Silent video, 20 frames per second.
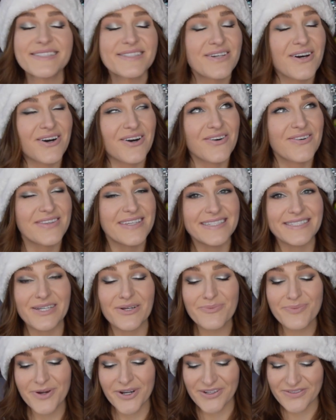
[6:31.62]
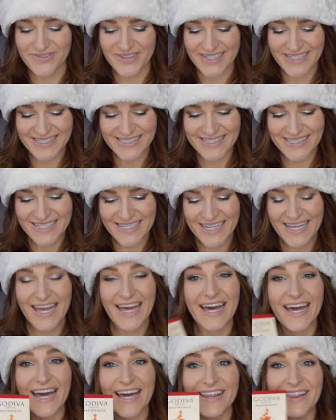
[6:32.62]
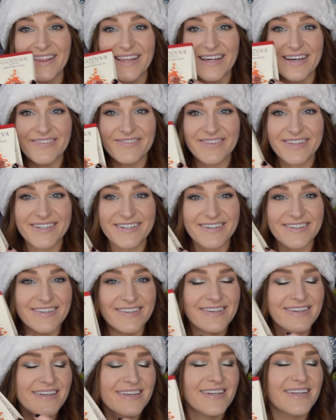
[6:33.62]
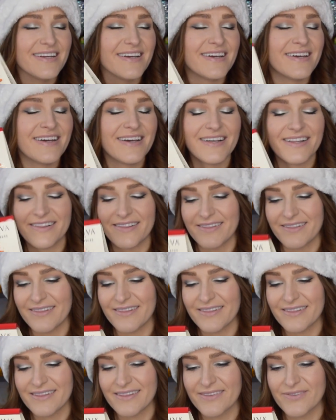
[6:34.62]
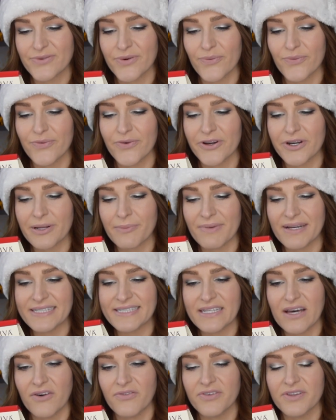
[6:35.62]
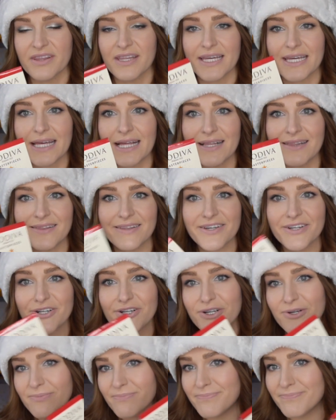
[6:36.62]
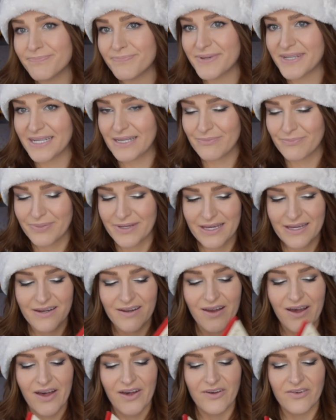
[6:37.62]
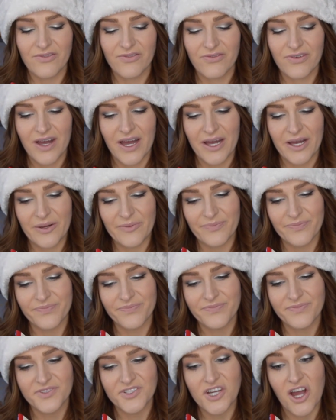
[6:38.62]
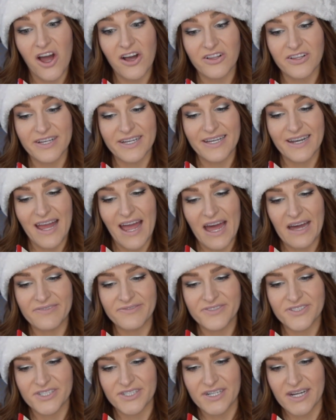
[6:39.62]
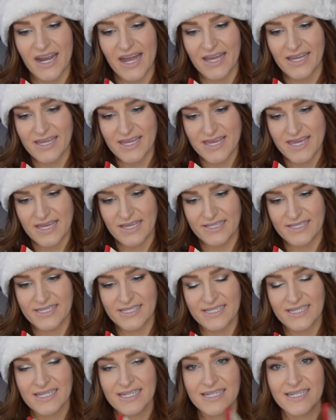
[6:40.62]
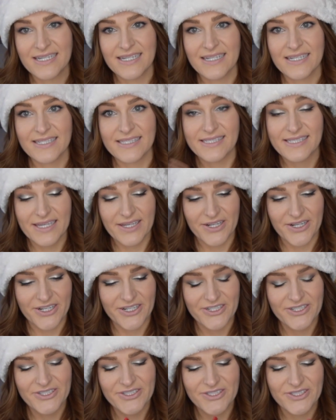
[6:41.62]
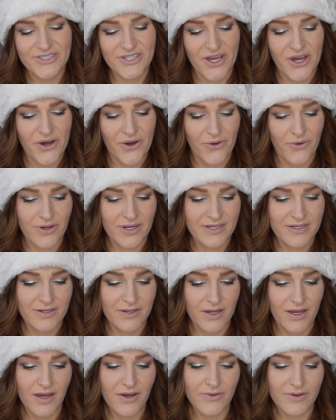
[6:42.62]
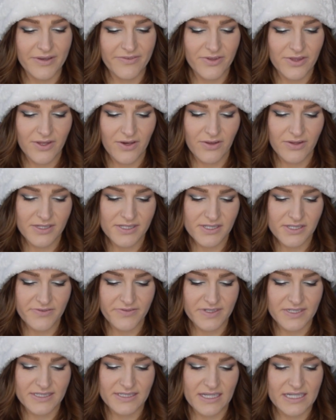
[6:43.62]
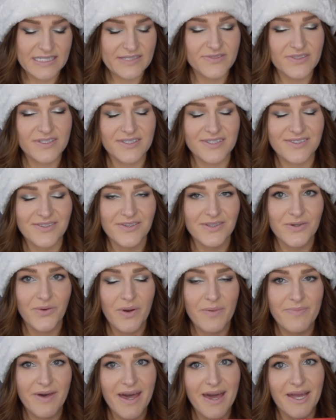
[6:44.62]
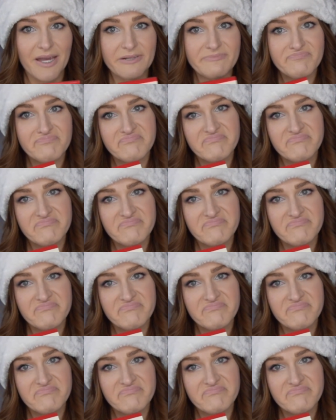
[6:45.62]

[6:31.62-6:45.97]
So these are perfect. I love little rewarding myself with like a little bitty bit of um, chocolate after I eat dinner, so... Oh, even though the serving size for this is only one bag.